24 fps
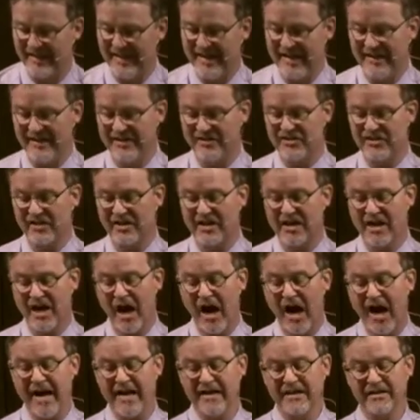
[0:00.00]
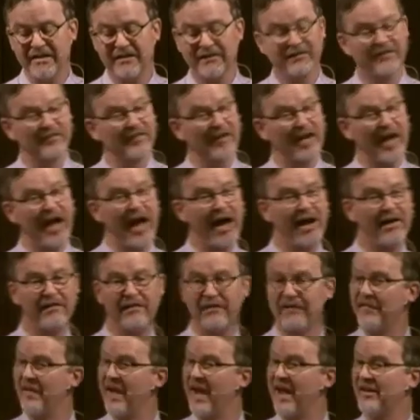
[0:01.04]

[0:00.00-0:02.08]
It is a kind of love